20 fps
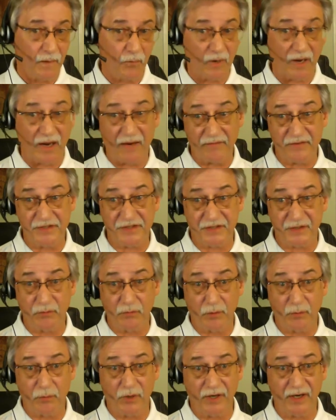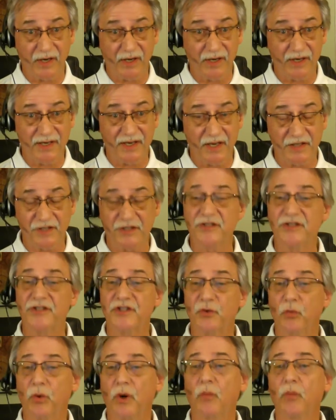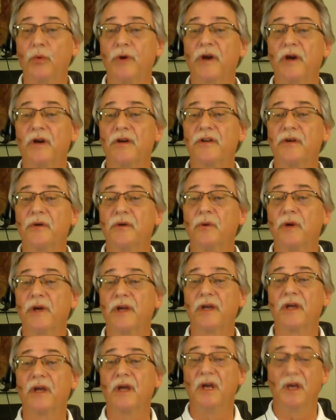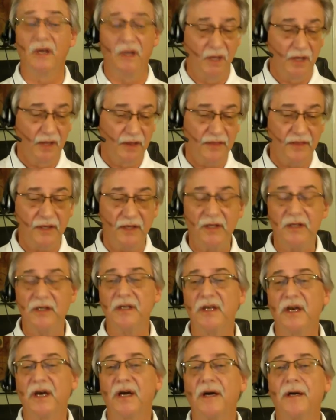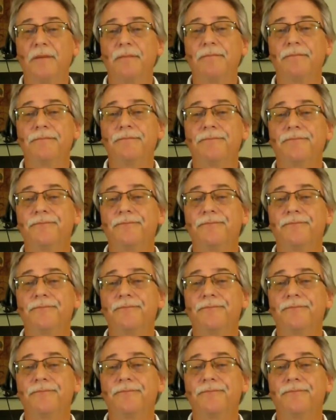obviously, we're bringing attention to what we are doing. Oops,